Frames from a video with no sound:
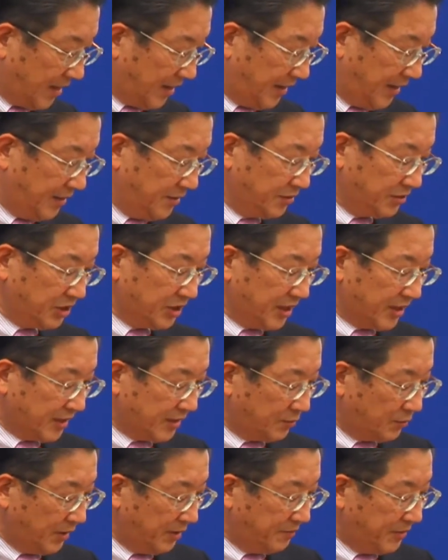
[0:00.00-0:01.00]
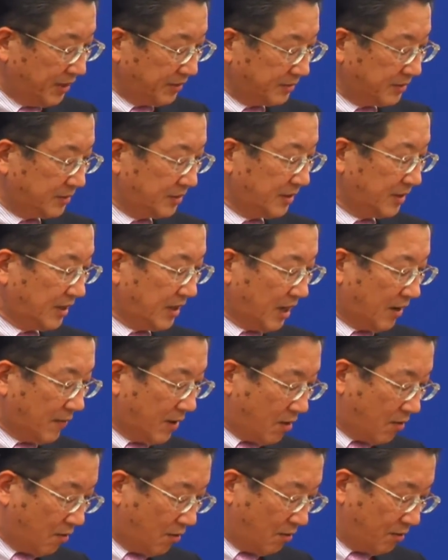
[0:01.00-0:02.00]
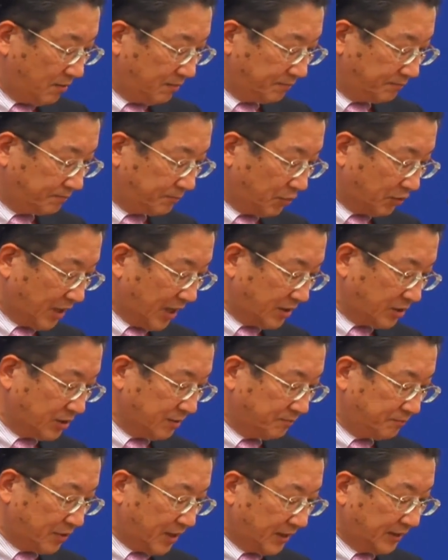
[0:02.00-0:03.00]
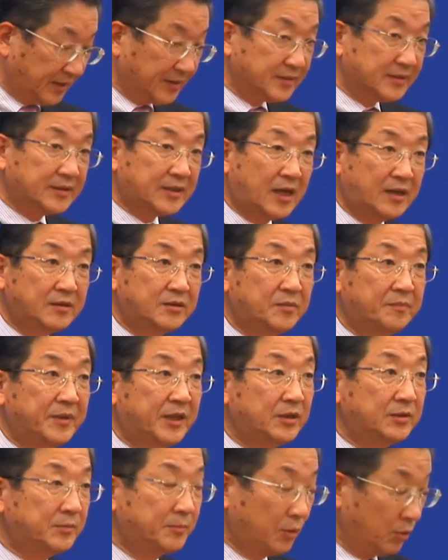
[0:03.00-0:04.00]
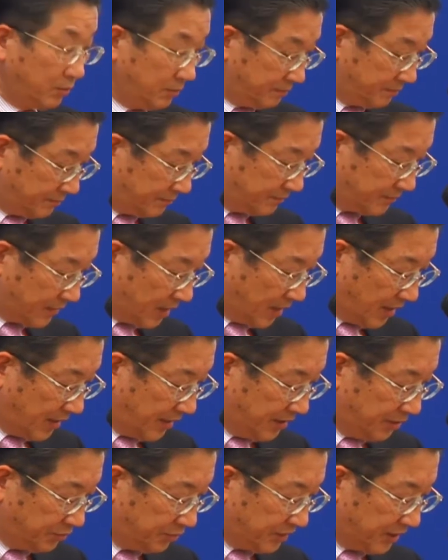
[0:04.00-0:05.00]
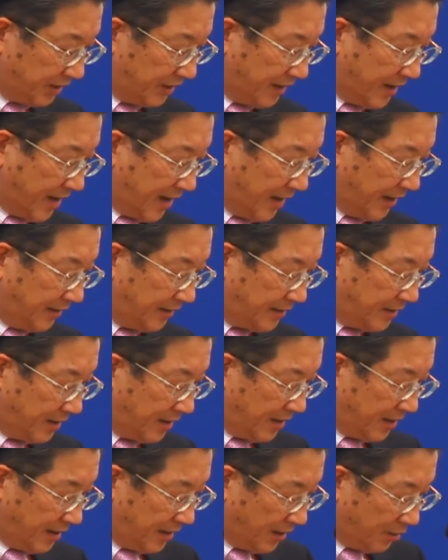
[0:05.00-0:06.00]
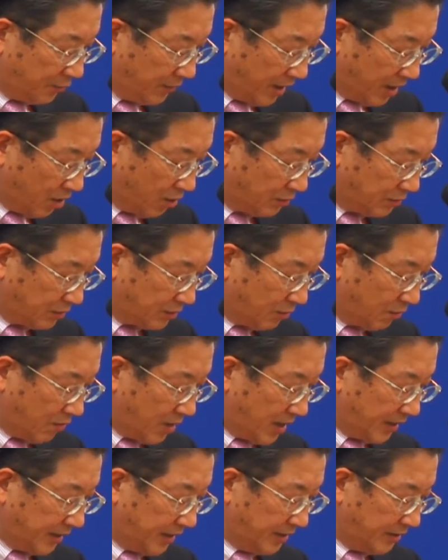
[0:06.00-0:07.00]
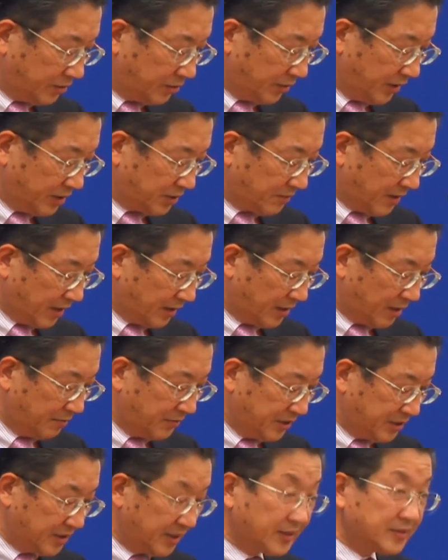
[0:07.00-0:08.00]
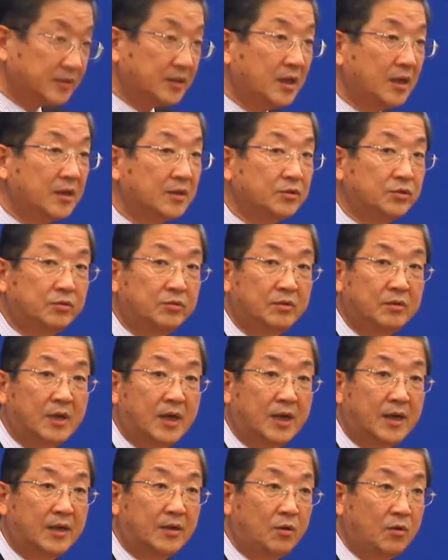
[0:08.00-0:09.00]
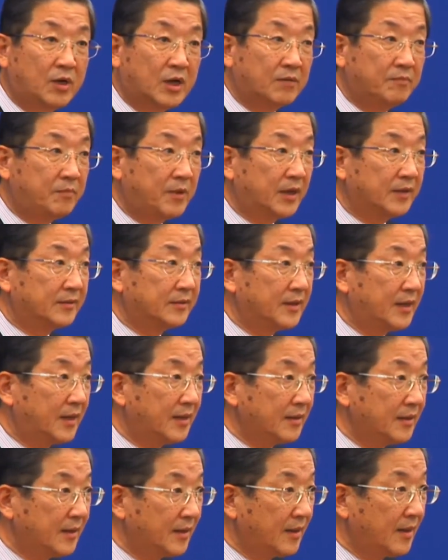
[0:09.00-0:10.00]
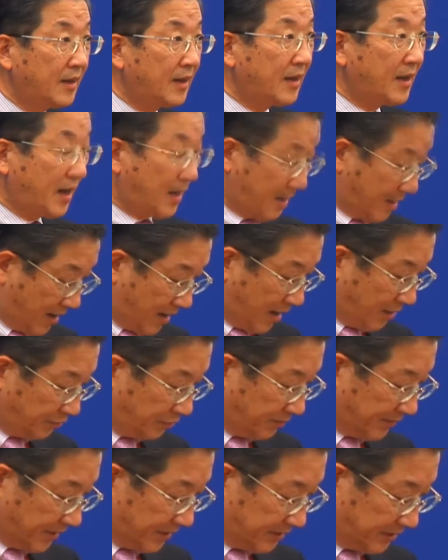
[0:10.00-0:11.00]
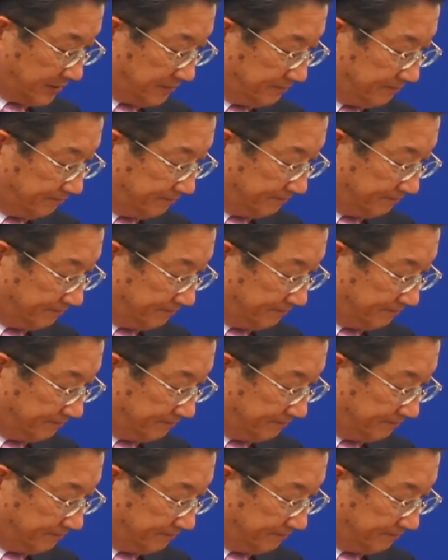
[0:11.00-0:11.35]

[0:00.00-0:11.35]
In Russia, we built our own production plant in St. Petersburg. In 2009, we are also working to expand our business through our local partner, Afterbus.